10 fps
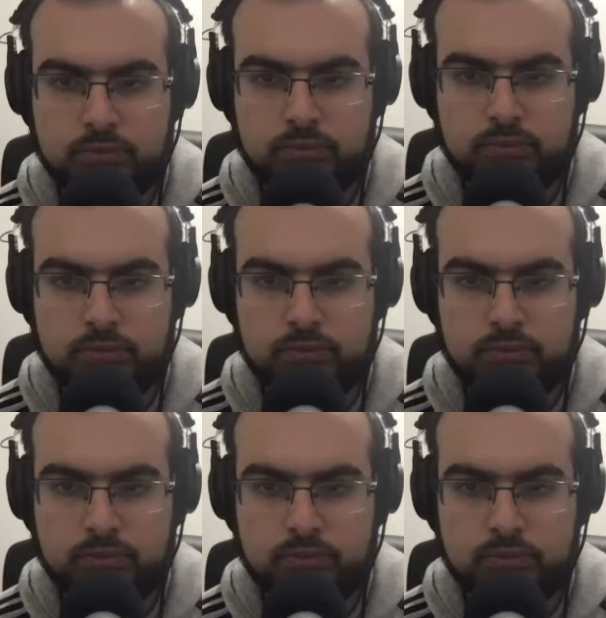
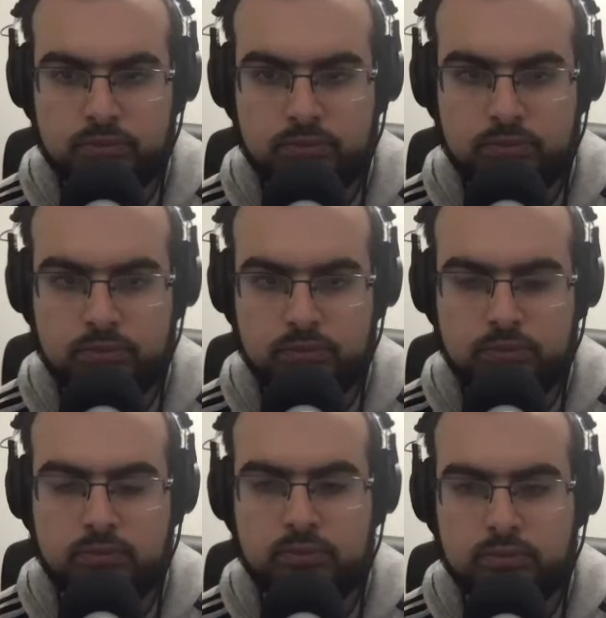
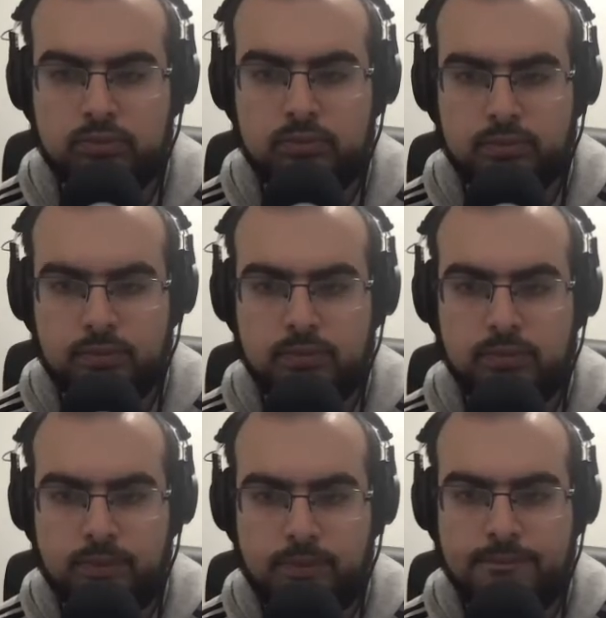
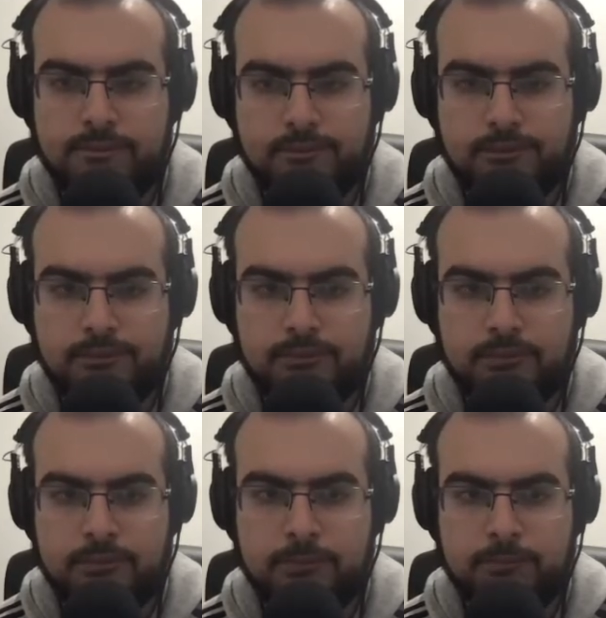
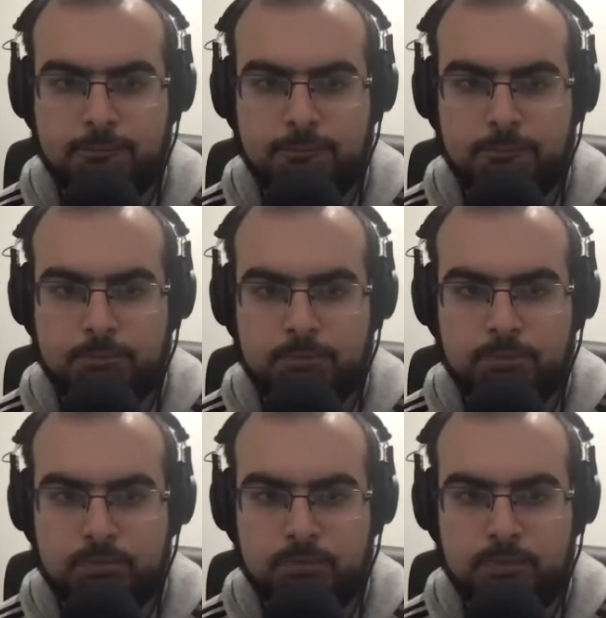
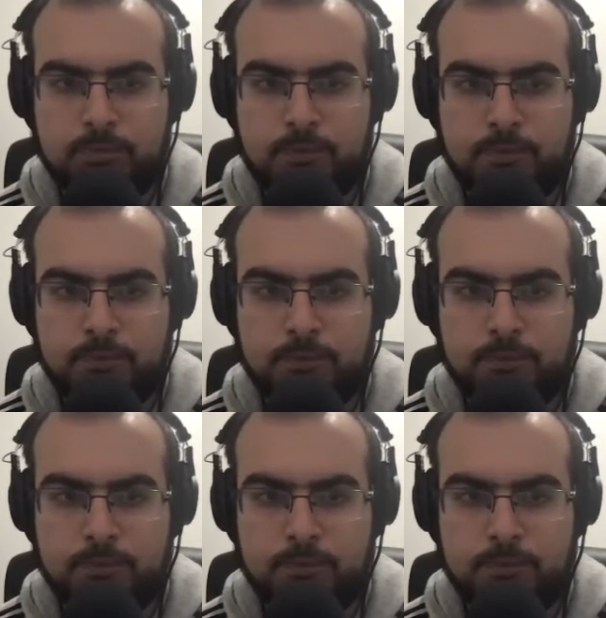[no speech]